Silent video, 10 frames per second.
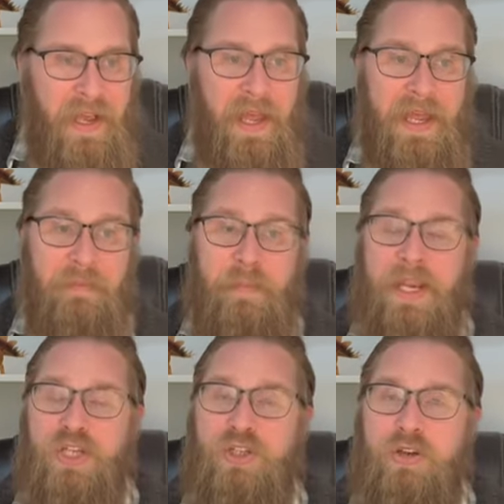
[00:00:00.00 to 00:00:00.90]
And
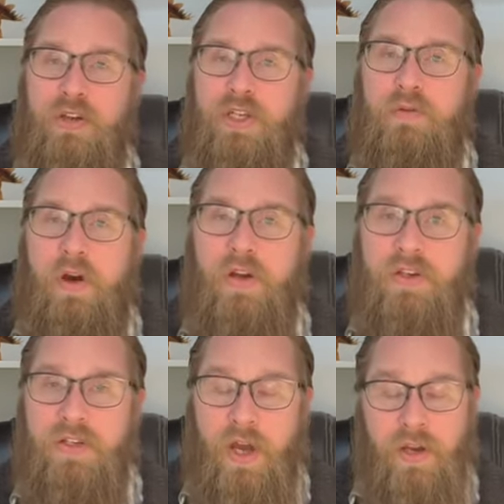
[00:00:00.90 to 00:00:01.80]
make sure you are
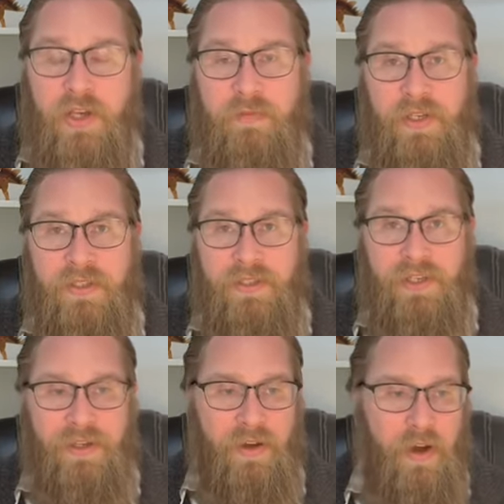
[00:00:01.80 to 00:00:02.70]
documenting